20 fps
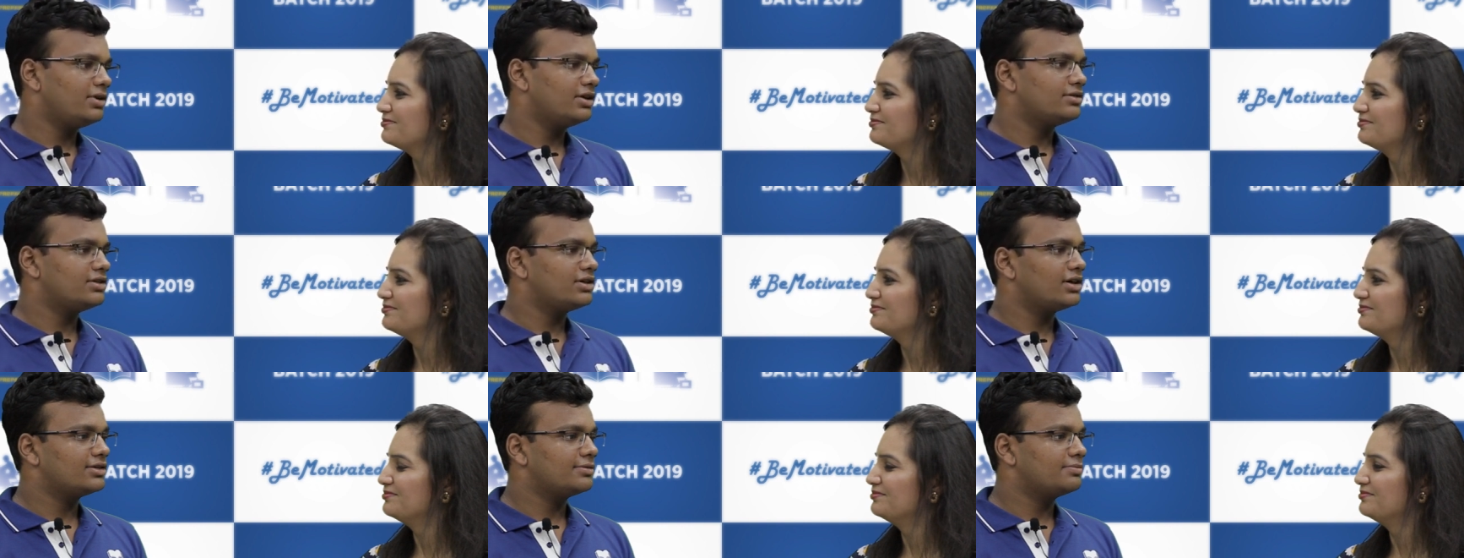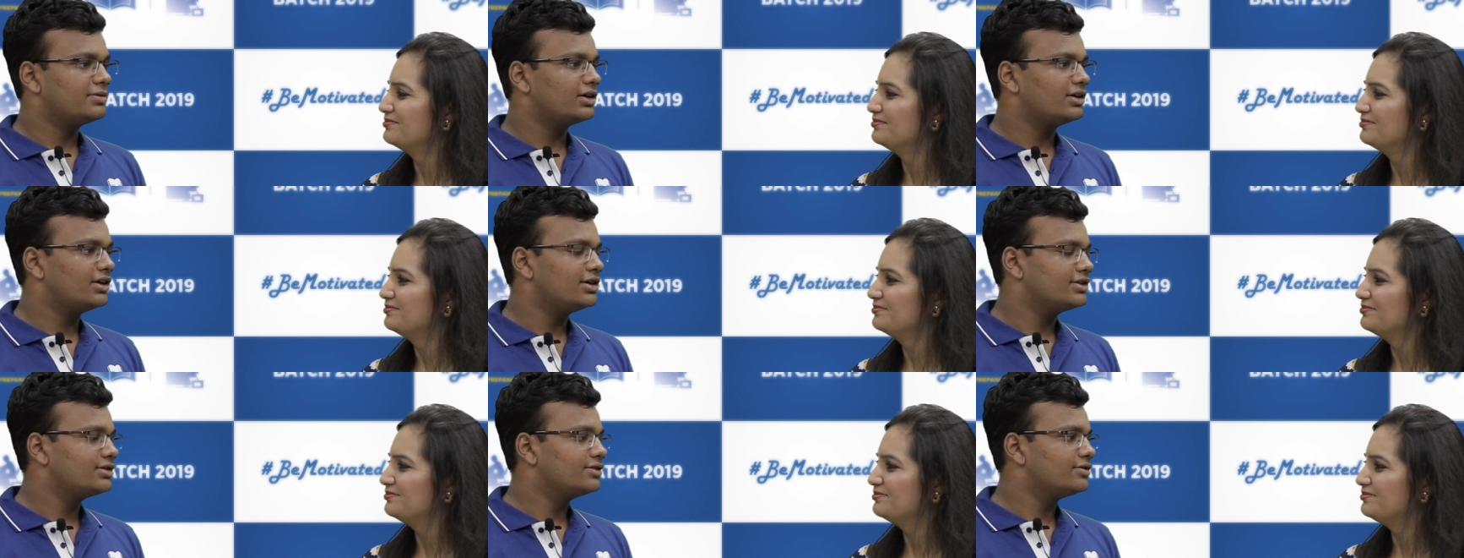Speaker 1: much
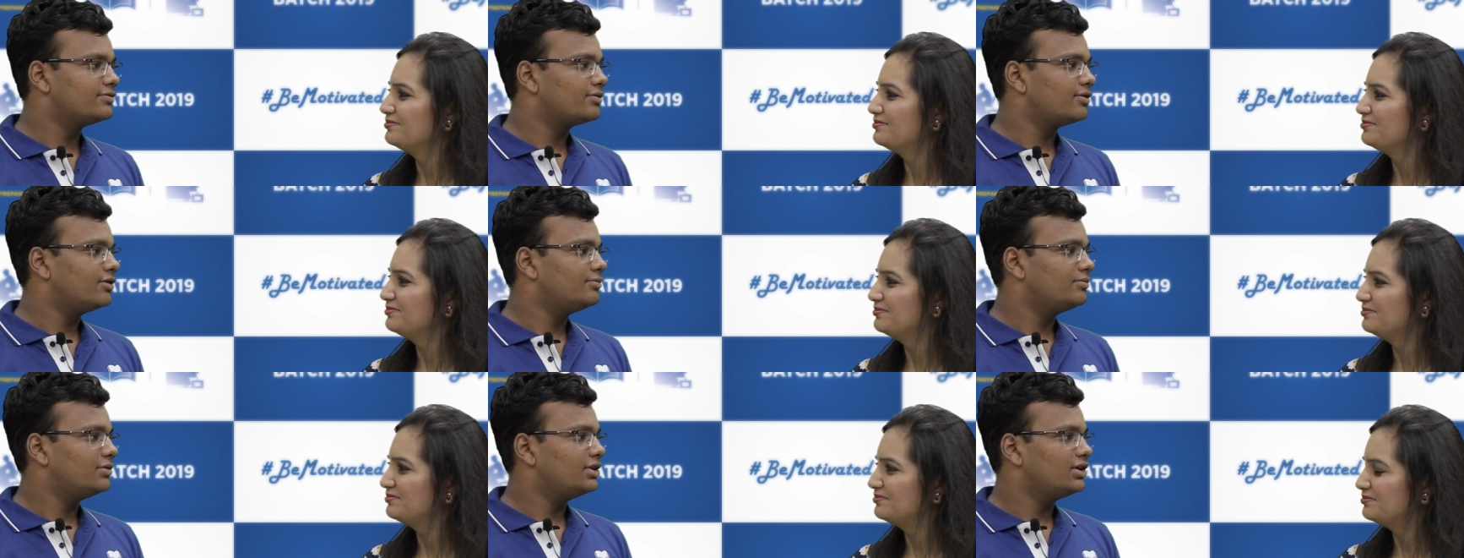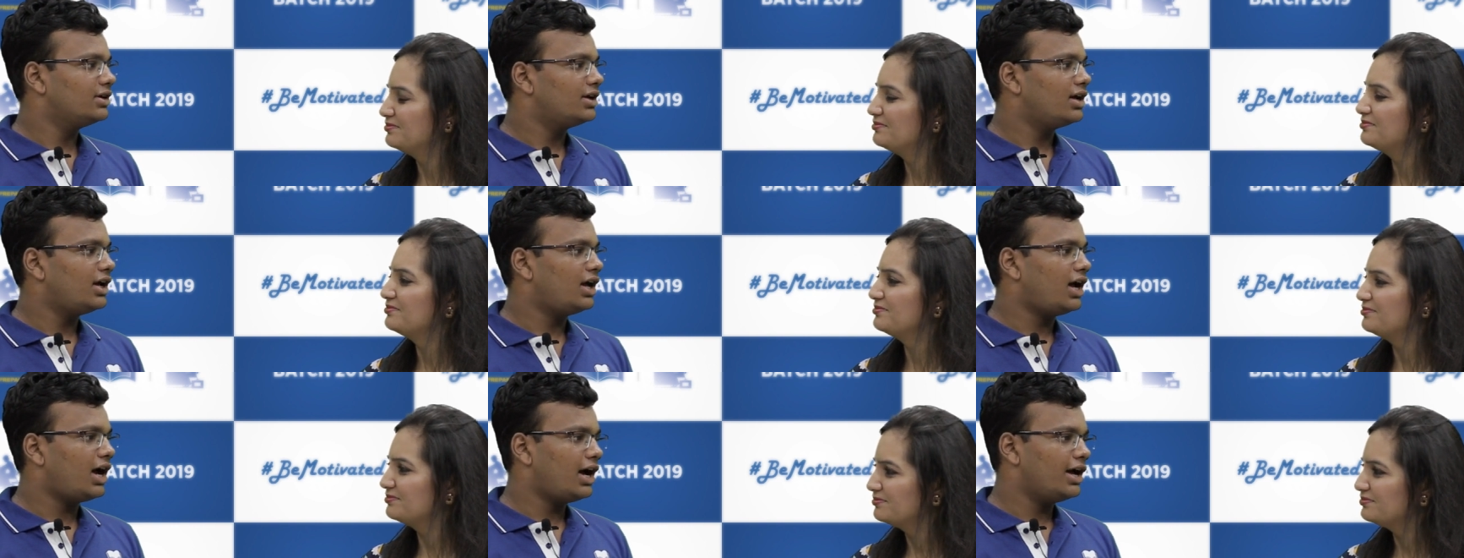expectations from me.
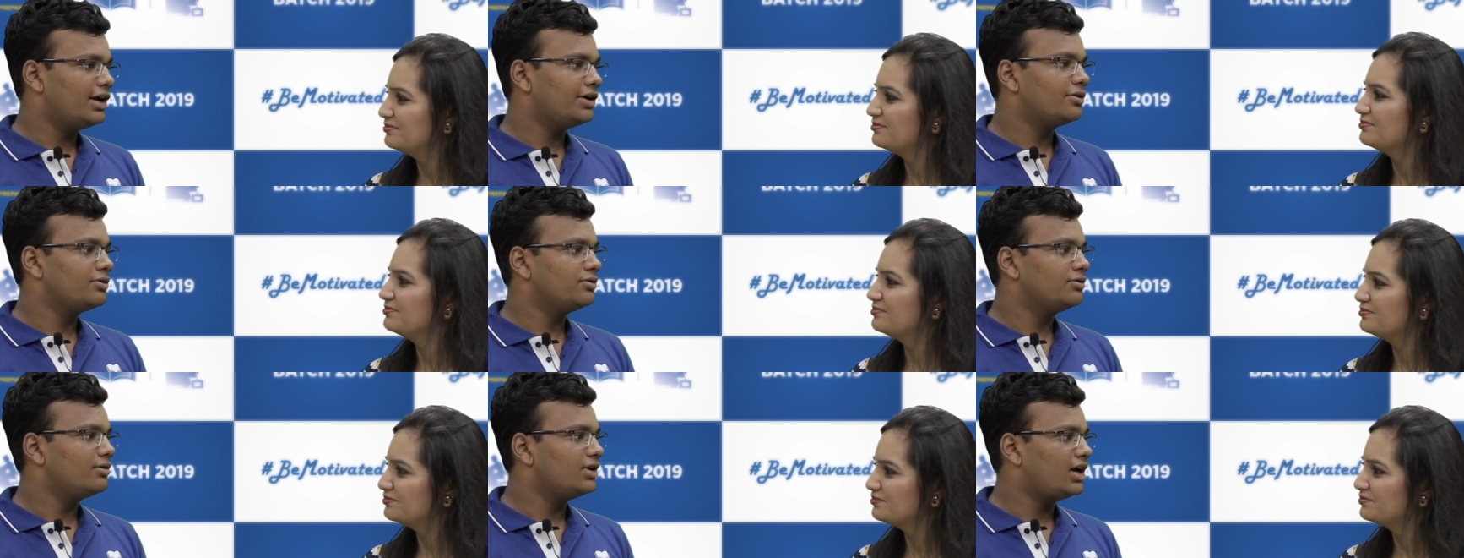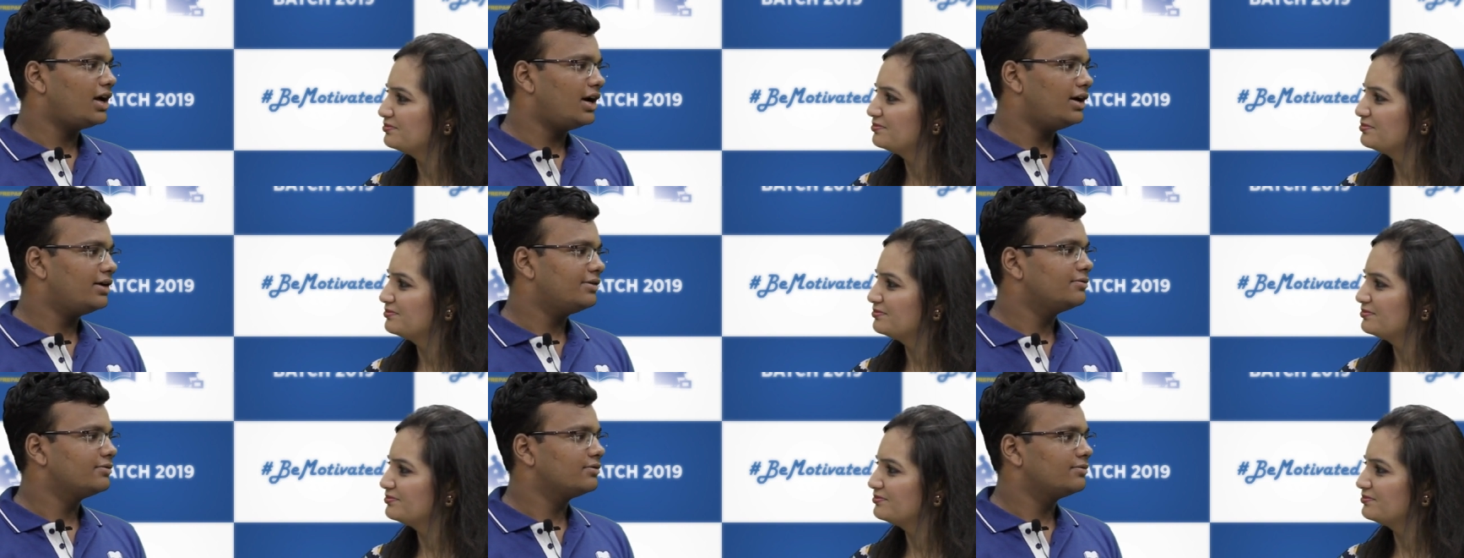I too
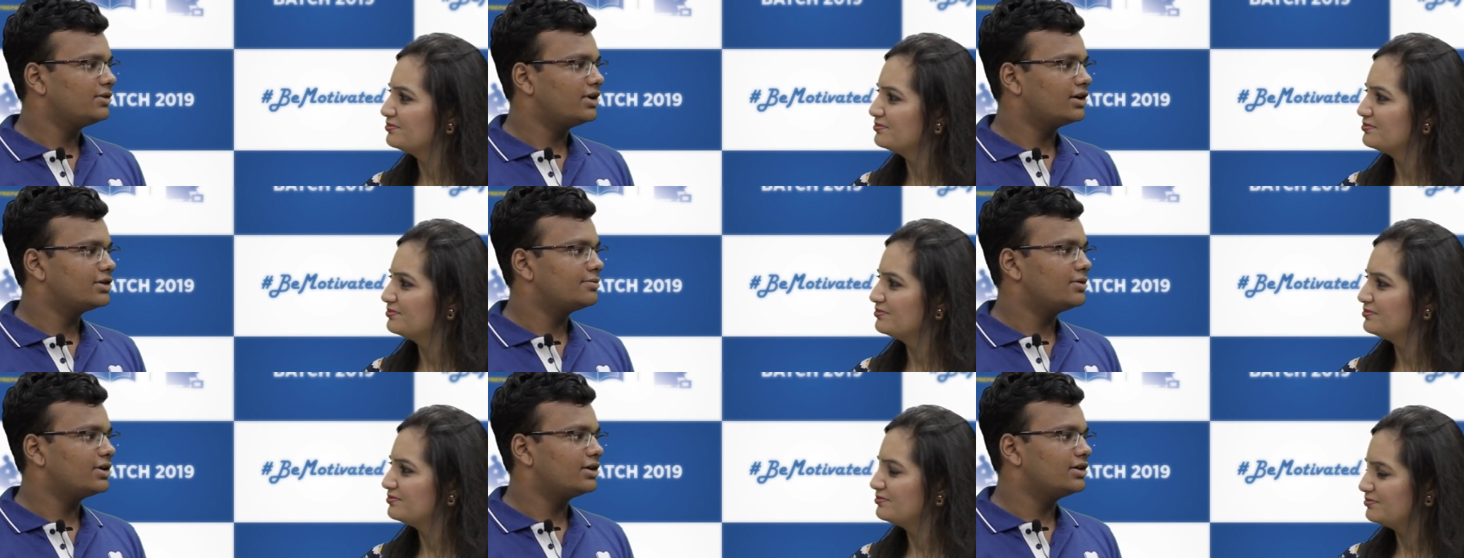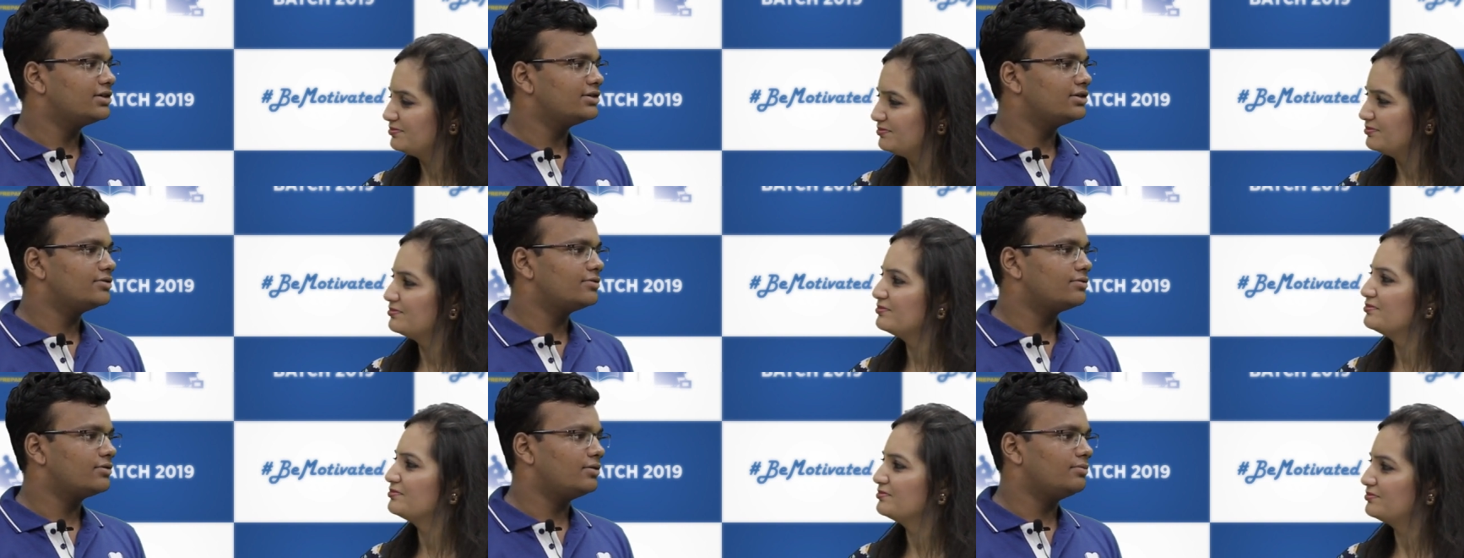had
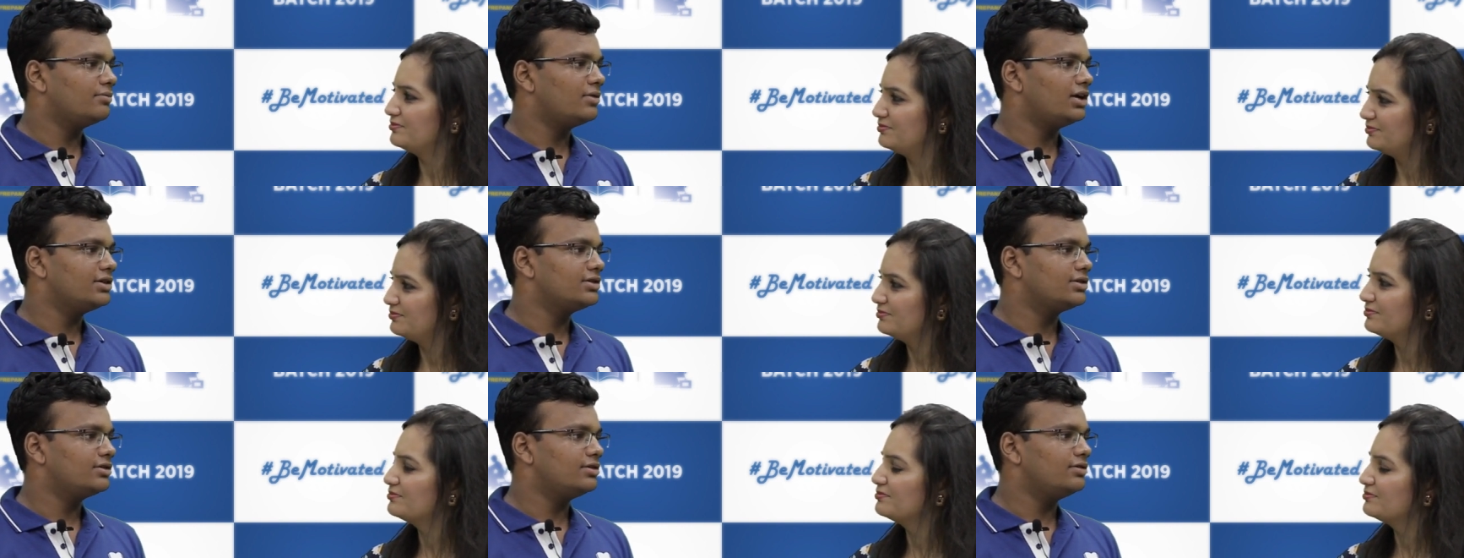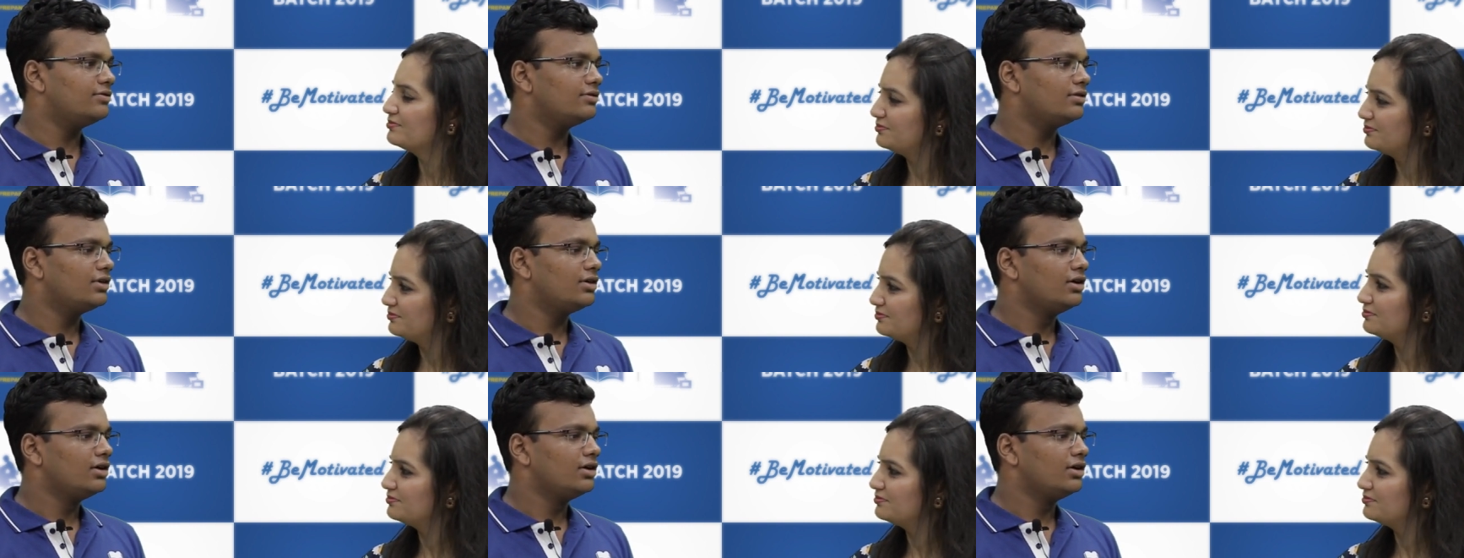expectations from myself,